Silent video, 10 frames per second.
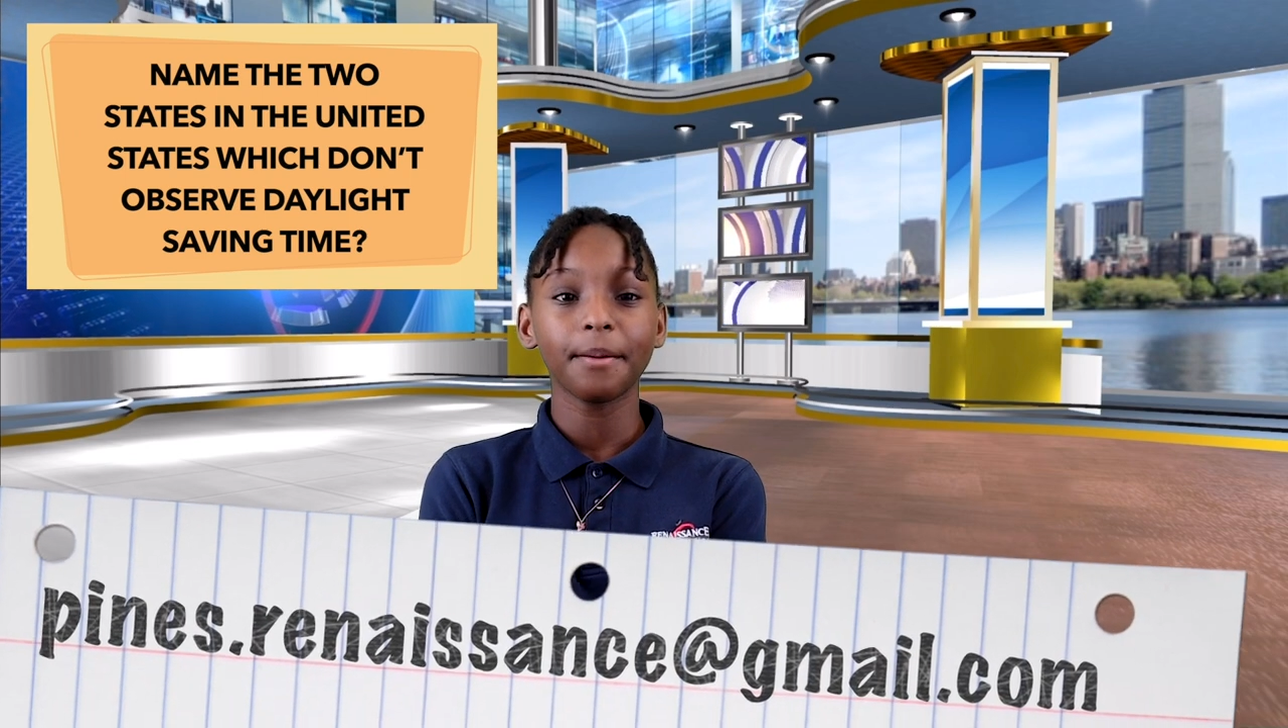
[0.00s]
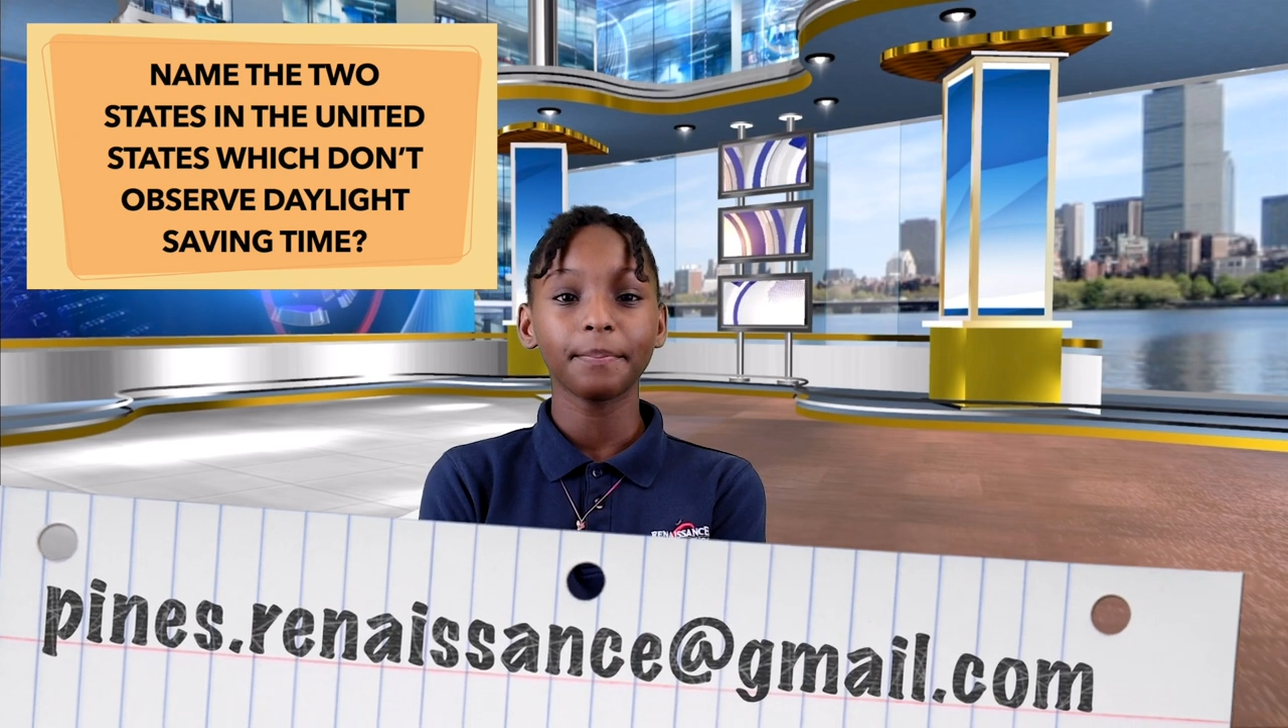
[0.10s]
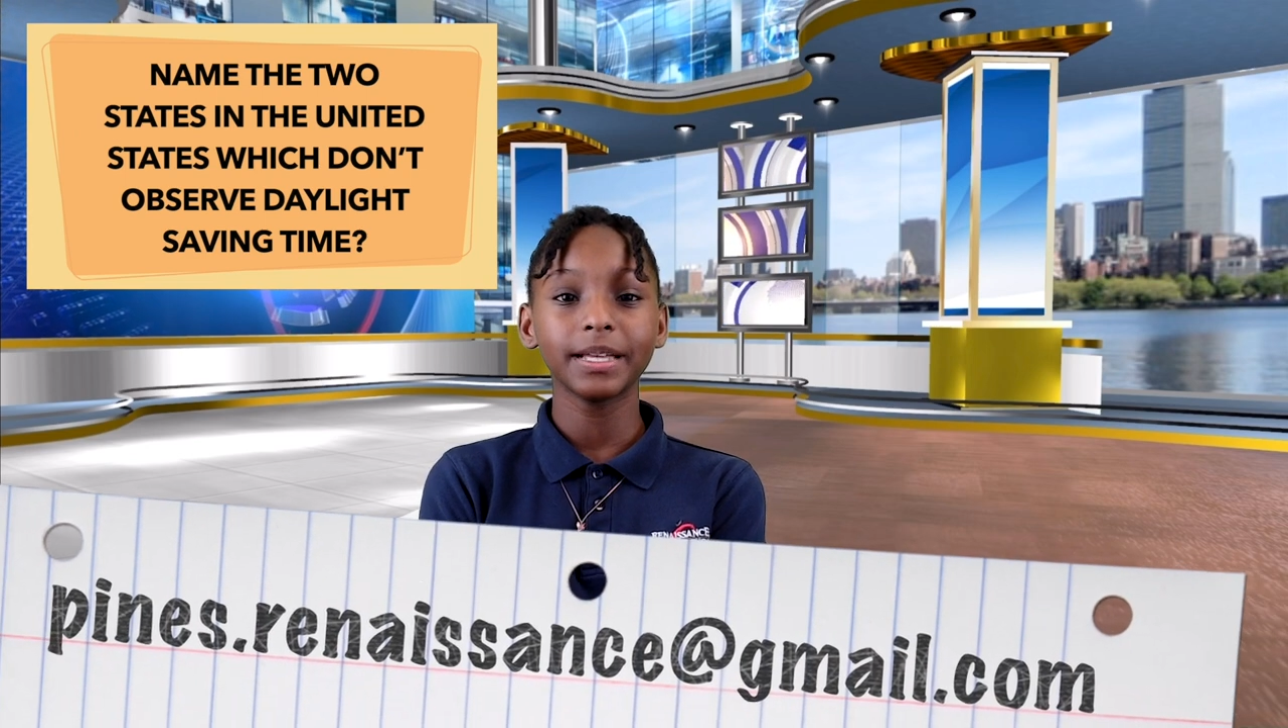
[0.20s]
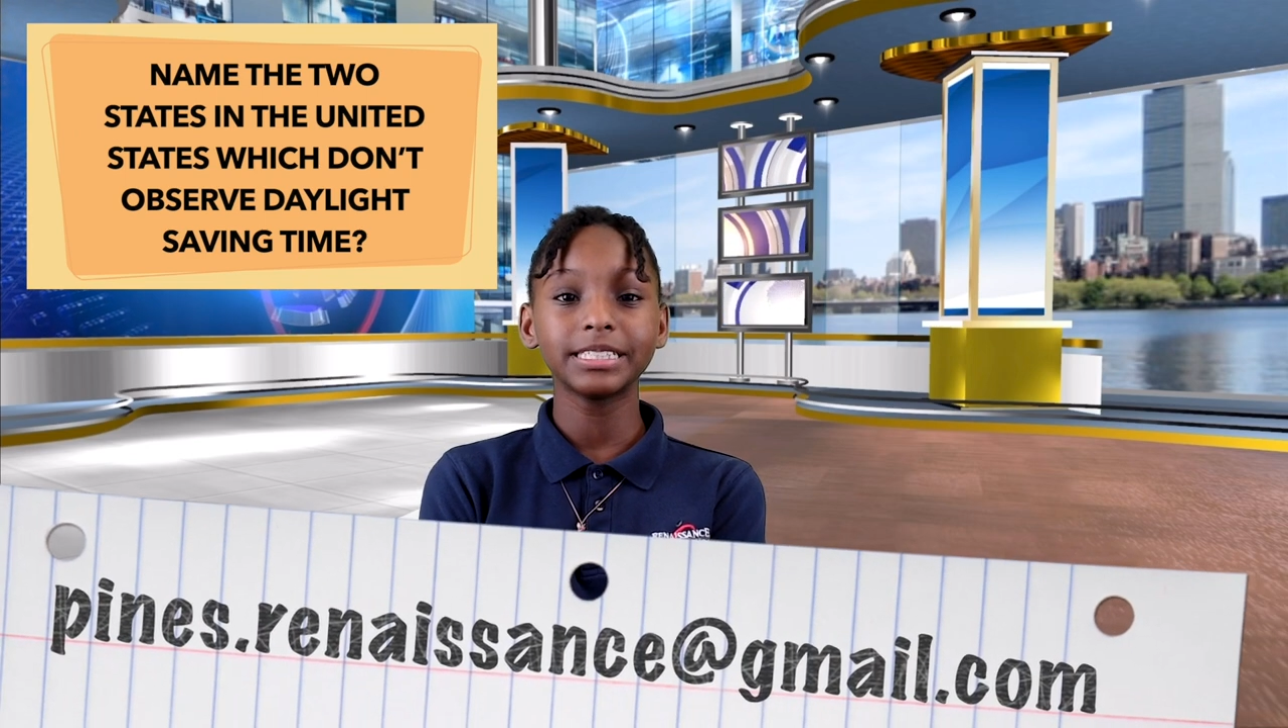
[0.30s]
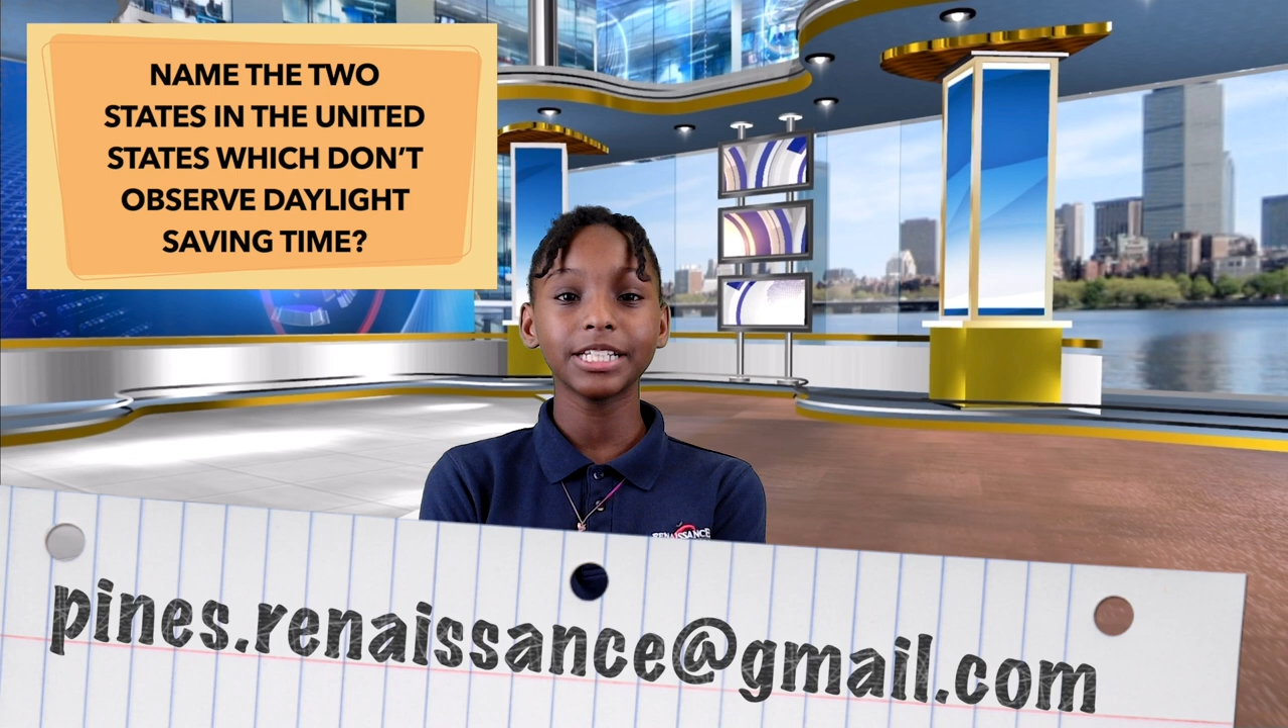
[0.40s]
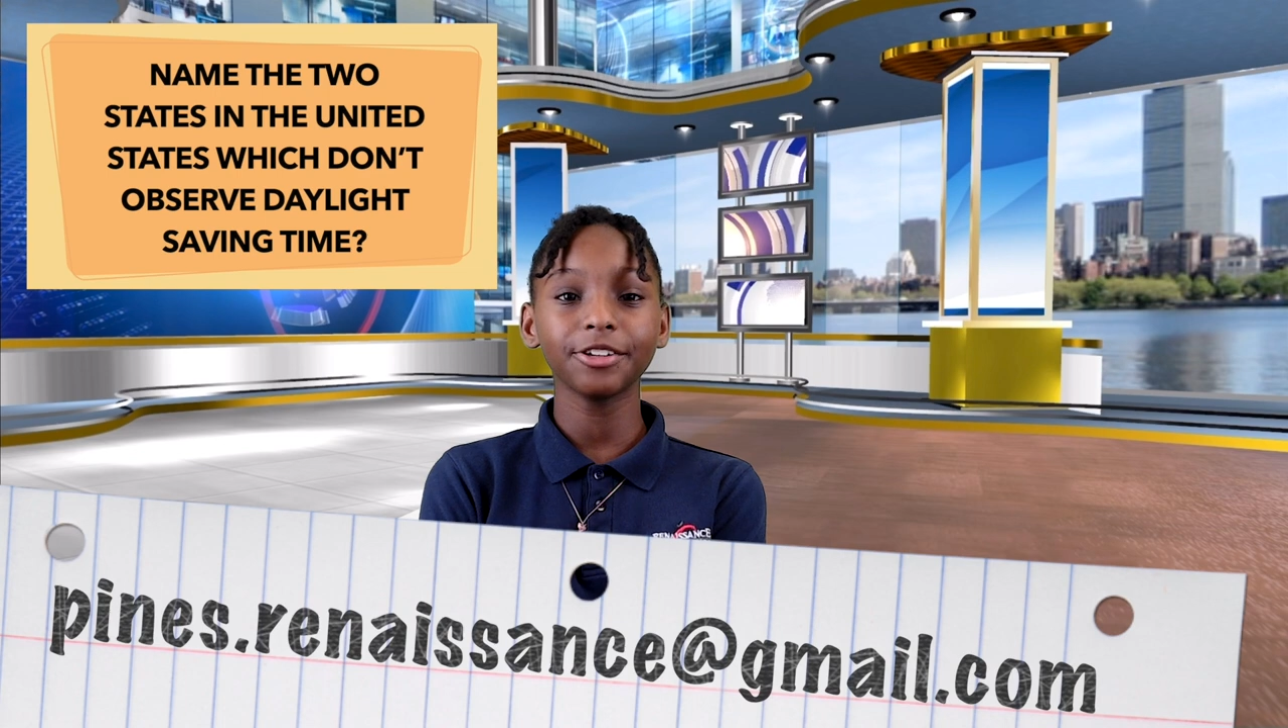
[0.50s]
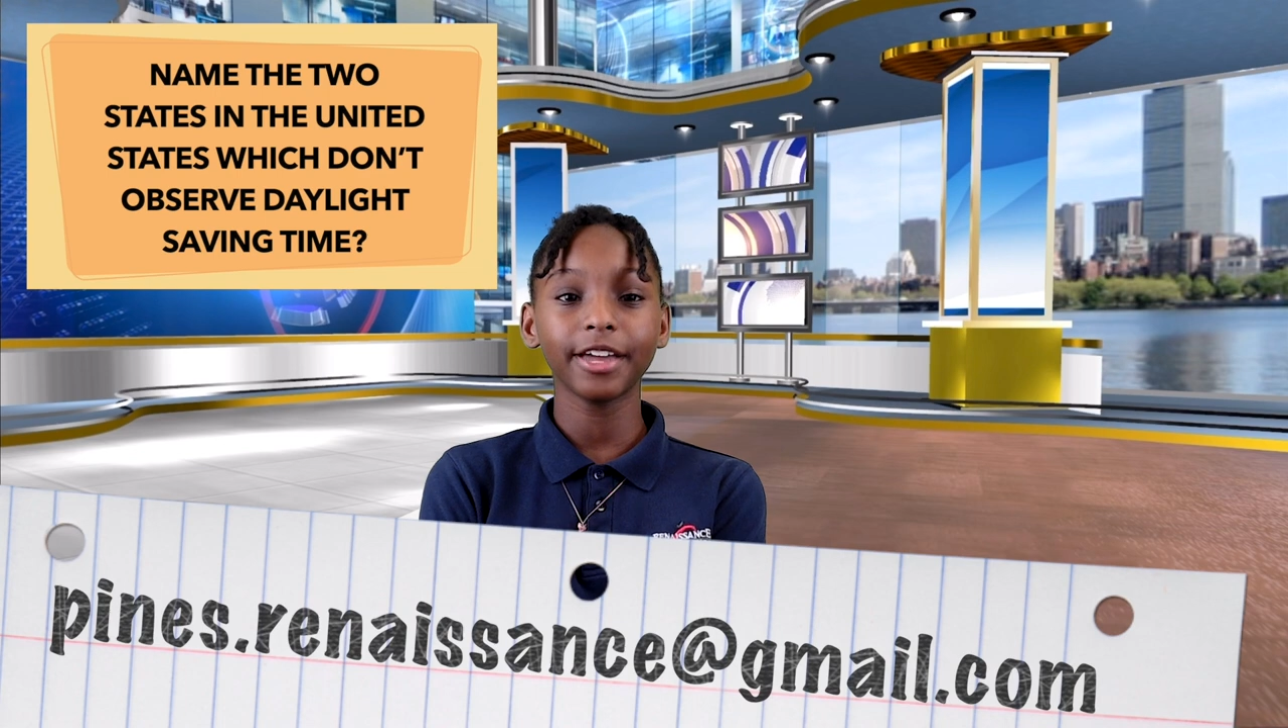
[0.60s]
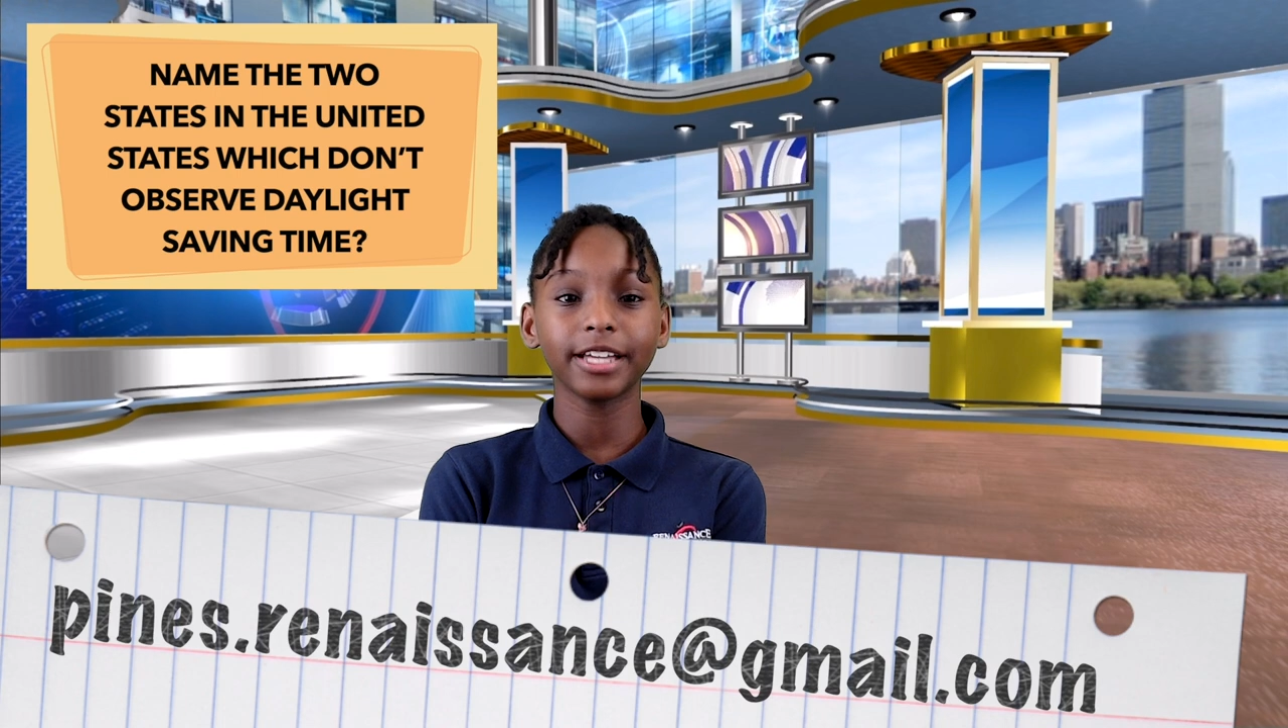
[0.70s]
please send your